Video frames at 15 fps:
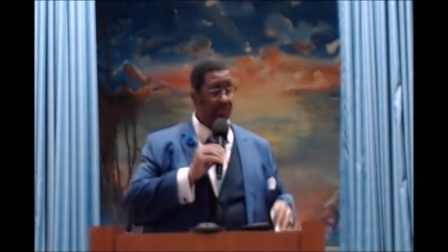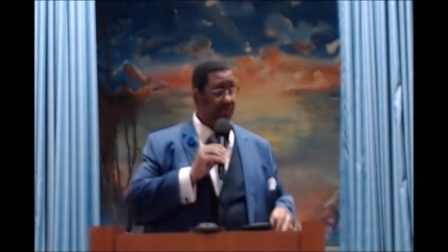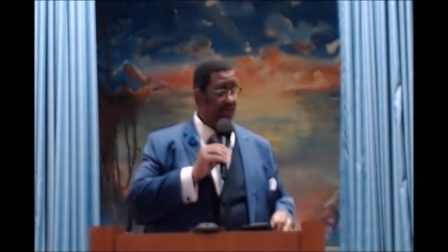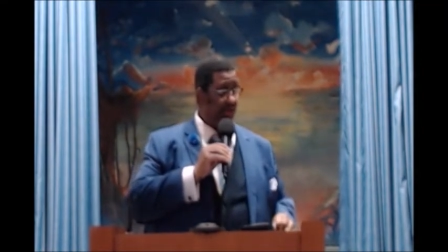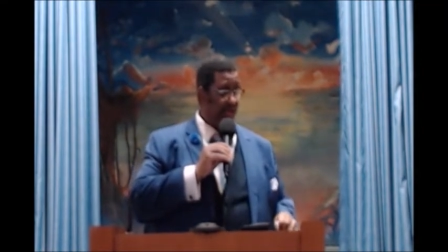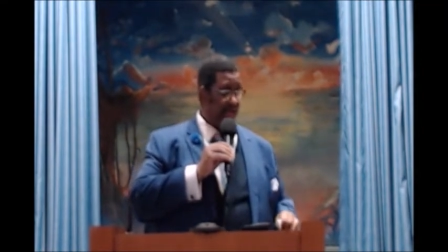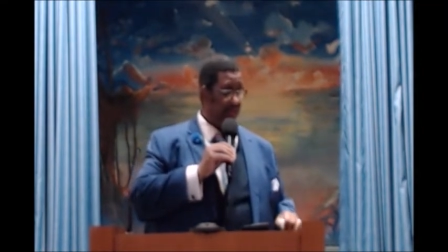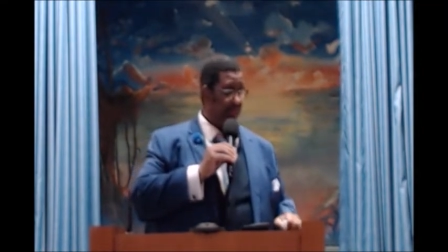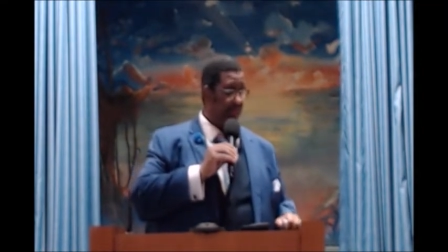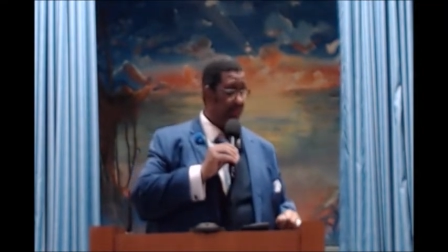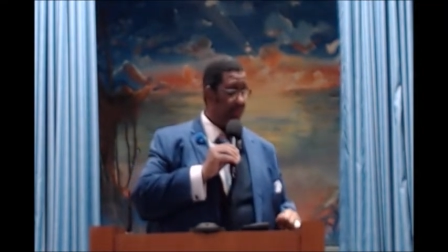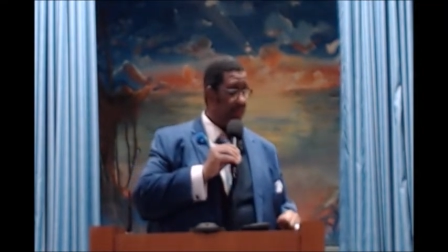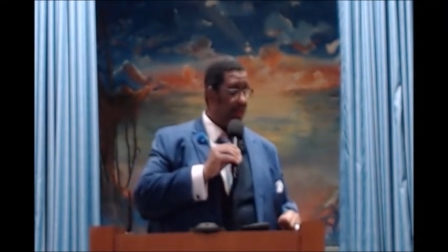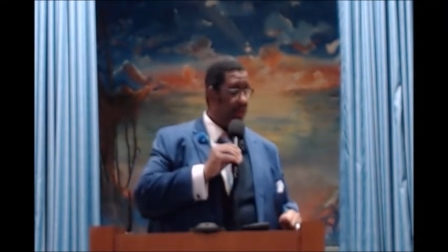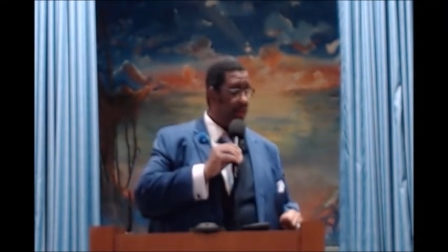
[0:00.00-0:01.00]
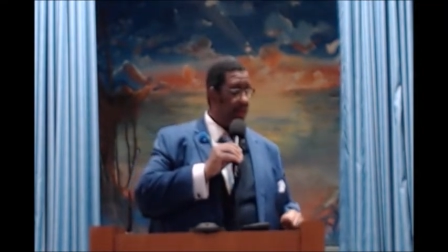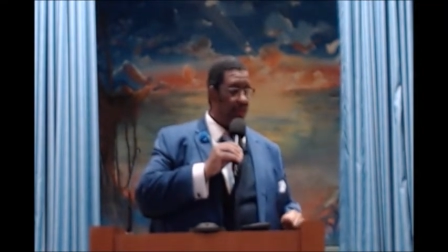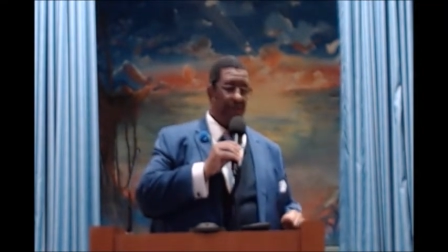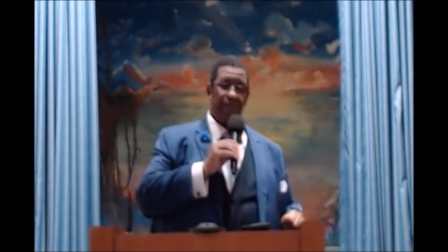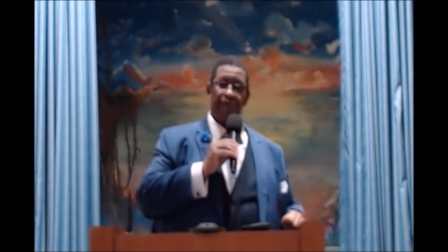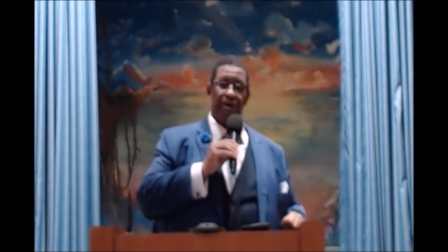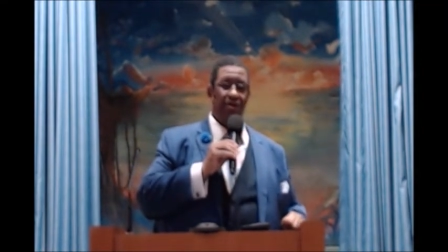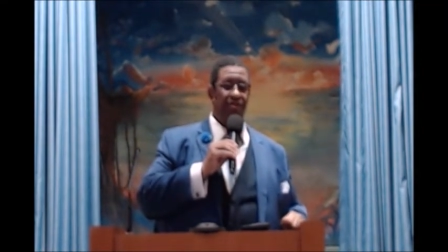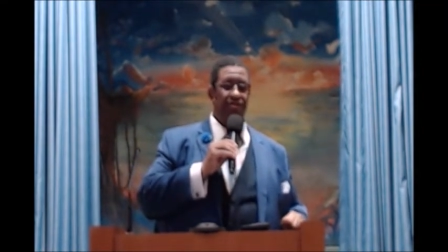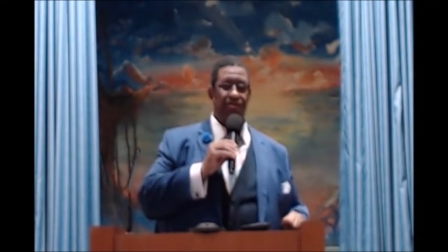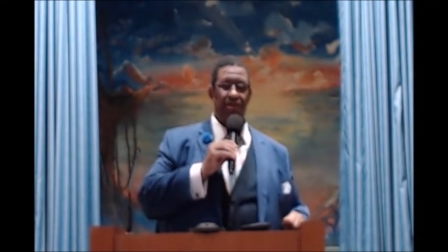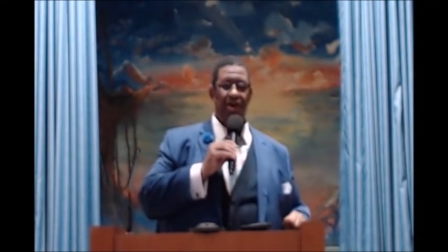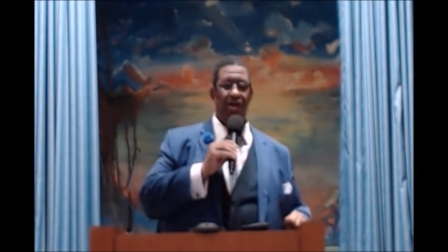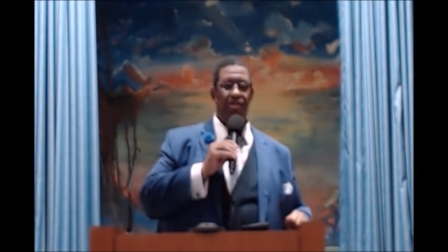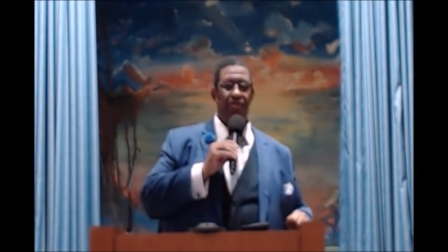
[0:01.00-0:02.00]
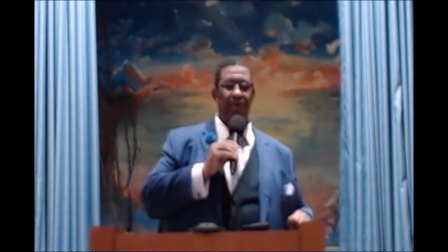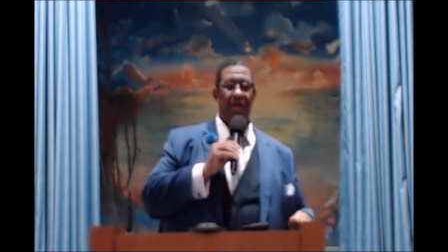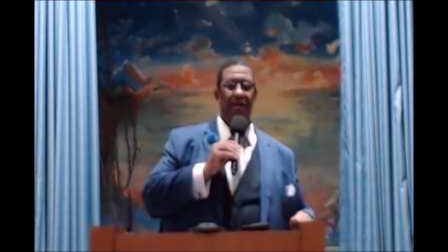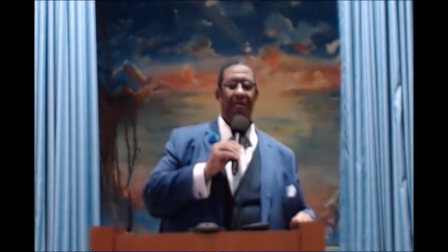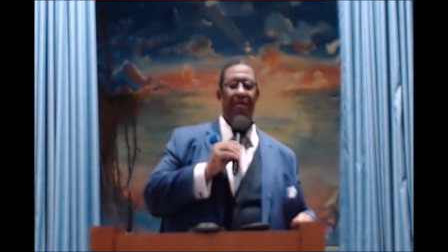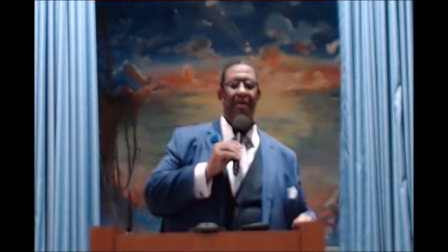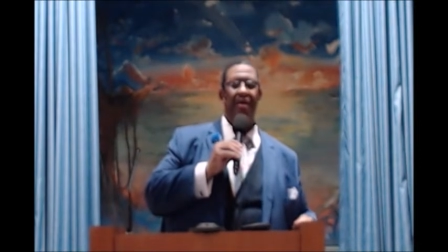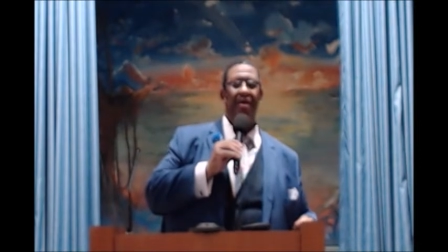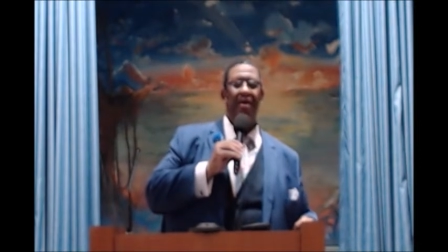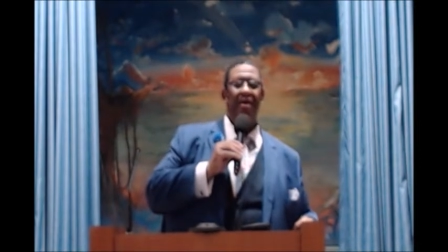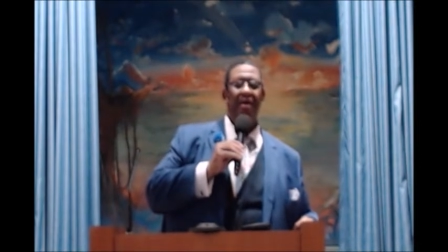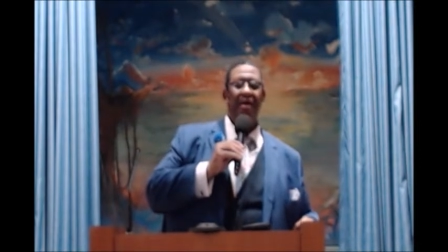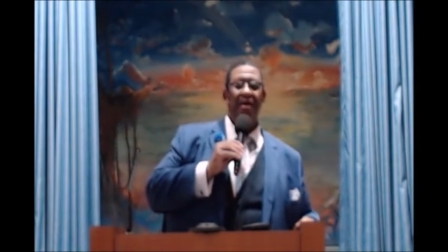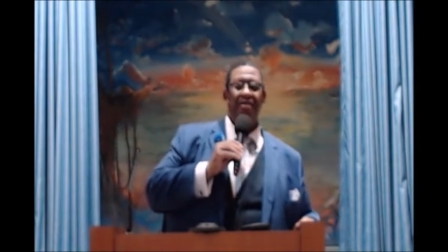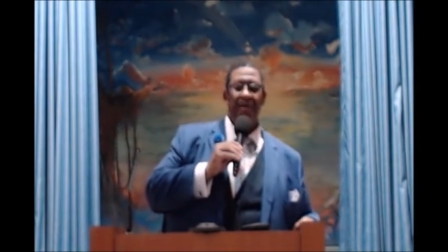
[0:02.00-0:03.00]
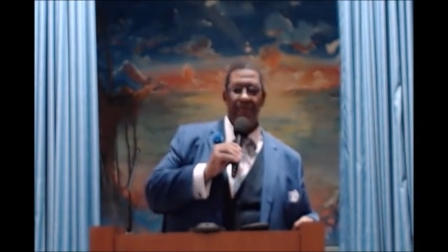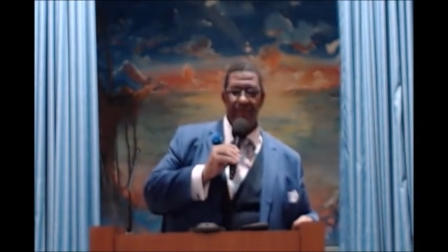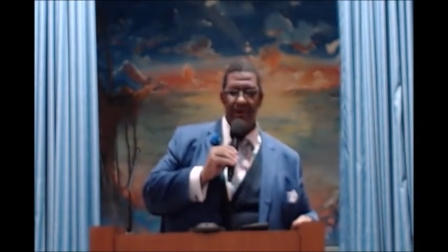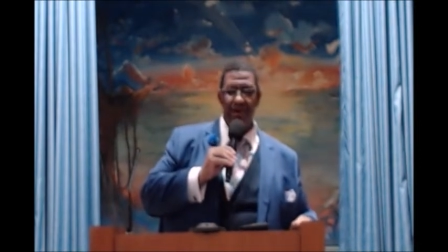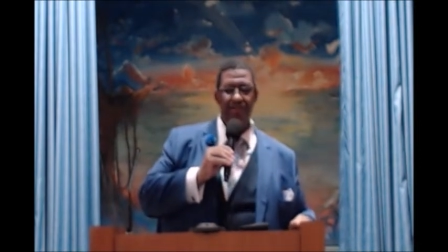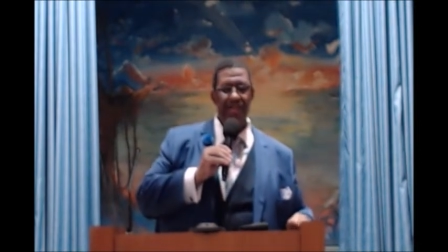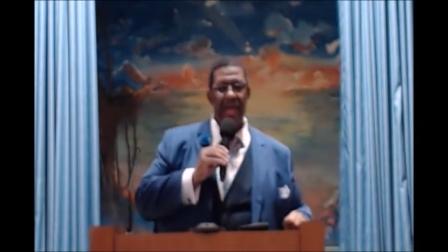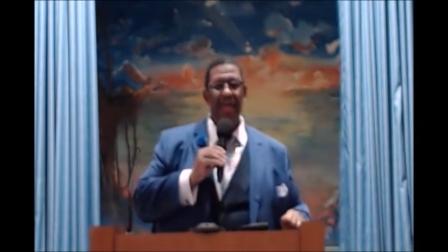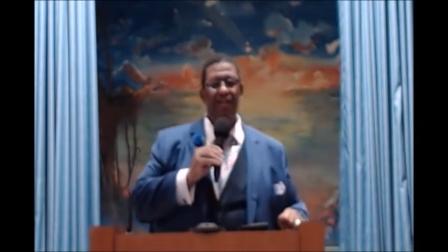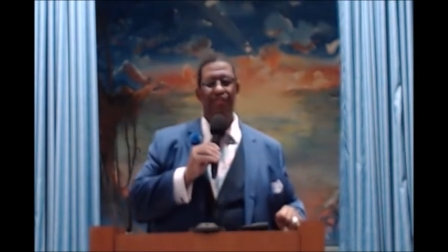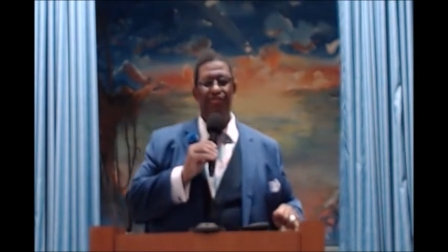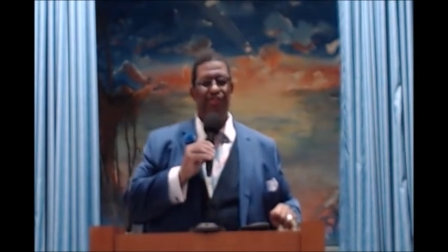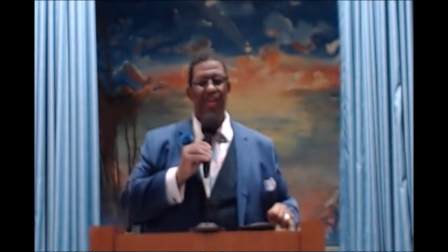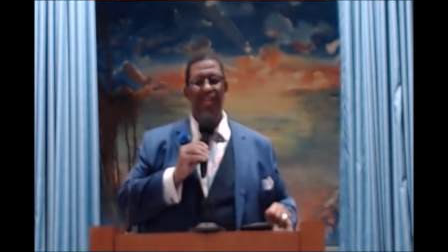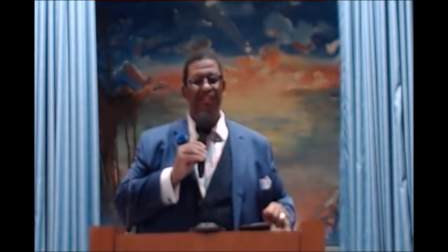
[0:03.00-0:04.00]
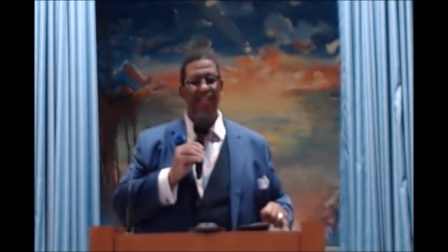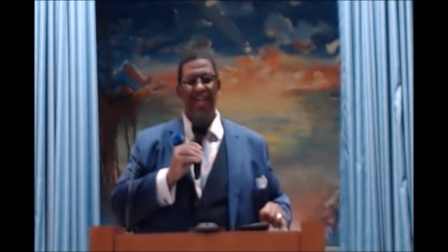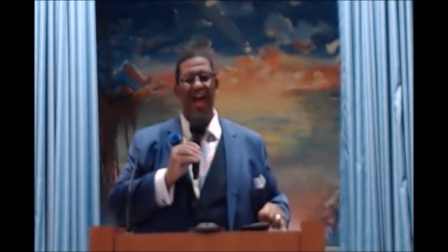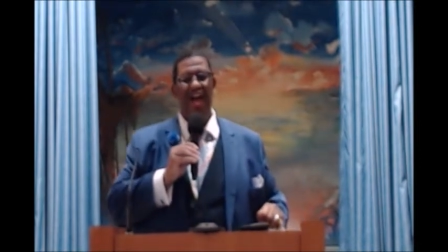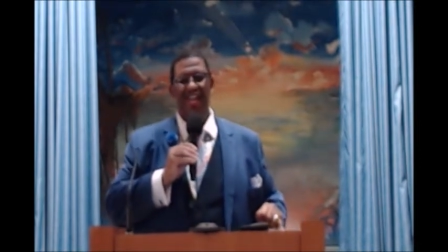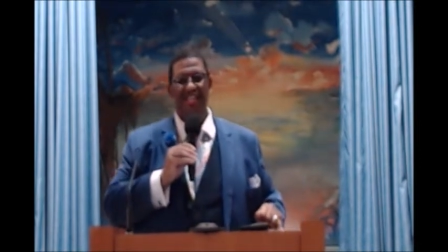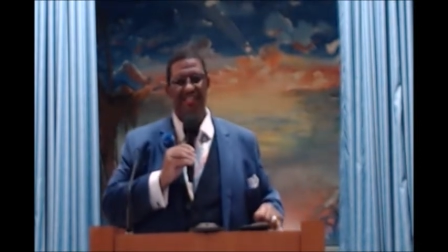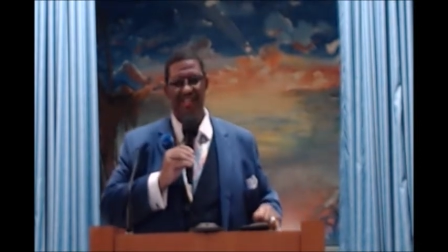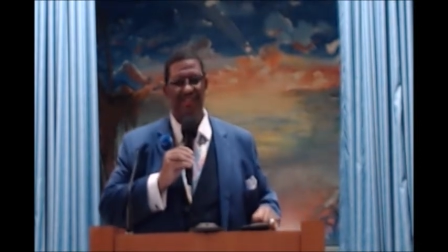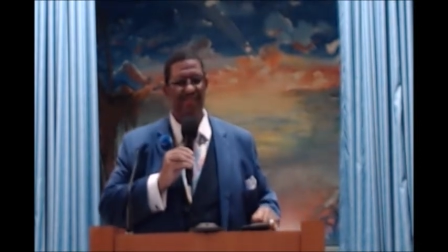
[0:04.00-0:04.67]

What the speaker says: sleep. The first surgery, the first anesthesiologist